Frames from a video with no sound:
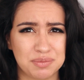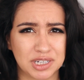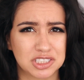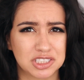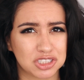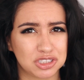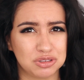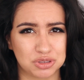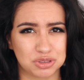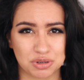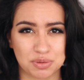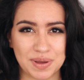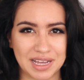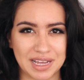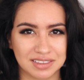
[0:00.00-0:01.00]
much a neutral
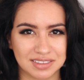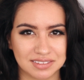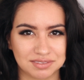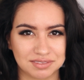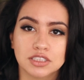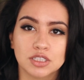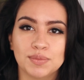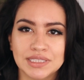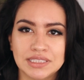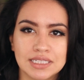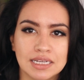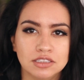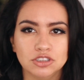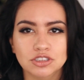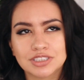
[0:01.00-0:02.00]
palette. So my
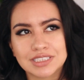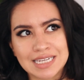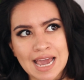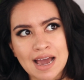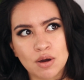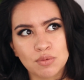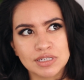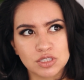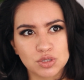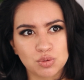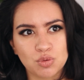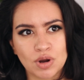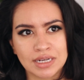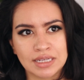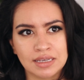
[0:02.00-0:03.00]
standards now in
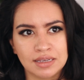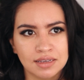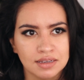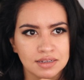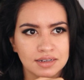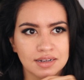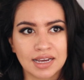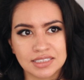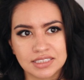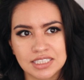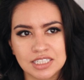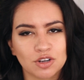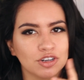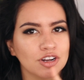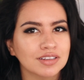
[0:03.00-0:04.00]

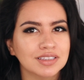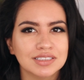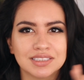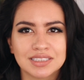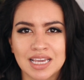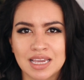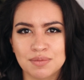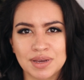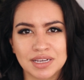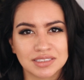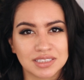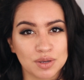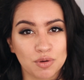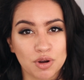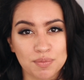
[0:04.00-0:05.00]
2019 are not the same as
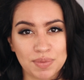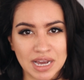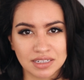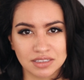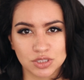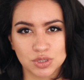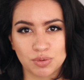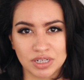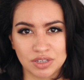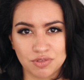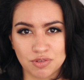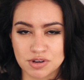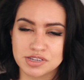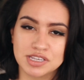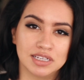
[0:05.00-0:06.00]
they were back in
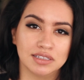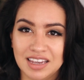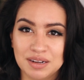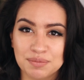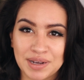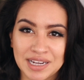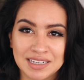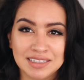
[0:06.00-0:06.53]
2014. In my